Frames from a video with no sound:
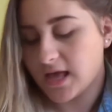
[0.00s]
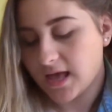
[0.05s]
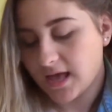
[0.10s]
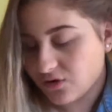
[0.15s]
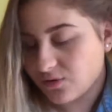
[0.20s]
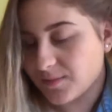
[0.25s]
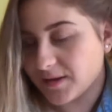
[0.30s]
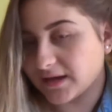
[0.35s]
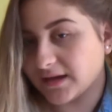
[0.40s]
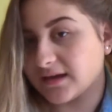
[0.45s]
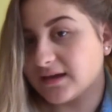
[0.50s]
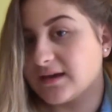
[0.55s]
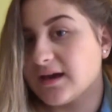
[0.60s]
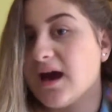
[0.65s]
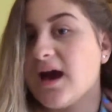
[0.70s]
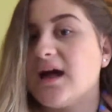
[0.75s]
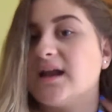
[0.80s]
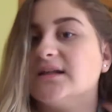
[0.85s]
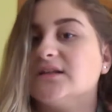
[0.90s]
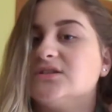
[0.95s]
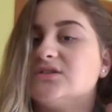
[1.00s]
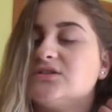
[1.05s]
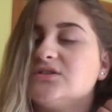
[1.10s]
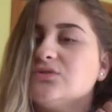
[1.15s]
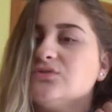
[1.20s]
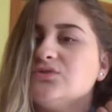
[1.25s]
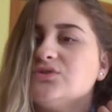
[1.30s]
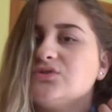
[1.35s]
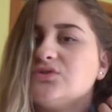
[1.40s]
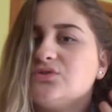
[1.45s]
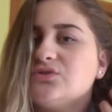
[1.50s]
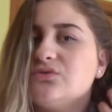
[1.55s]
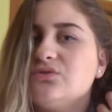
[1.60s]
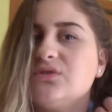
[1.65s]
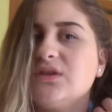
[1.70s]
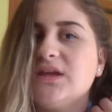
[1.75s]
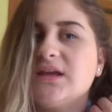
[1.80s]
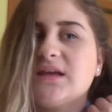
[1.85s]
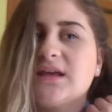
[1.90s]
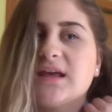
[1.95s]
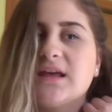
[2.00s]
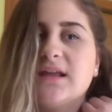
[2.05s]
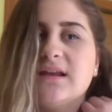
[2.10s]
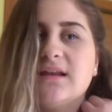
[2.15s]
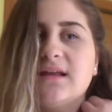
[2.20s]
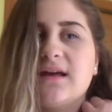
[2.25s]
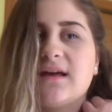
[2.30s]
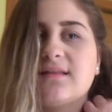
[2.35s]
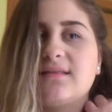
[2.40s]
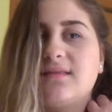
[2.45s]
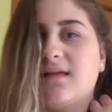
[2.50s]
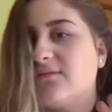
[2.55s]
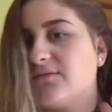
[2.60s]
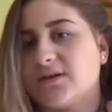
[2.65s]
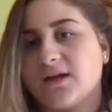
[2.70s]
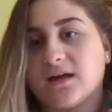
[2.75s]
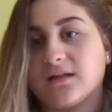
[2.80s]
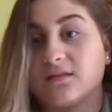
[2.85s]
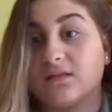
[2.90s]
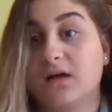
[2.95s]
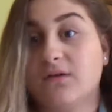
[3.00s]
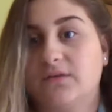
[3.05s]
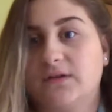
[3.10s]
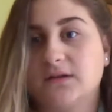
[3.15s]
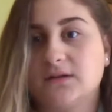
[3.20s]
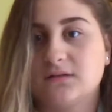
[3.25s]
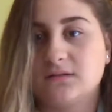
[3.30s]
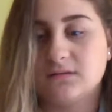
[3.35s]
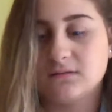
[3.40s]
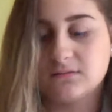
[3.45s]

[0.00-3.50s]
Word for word: Oh my god, it's so soothing, and I love it. I love it.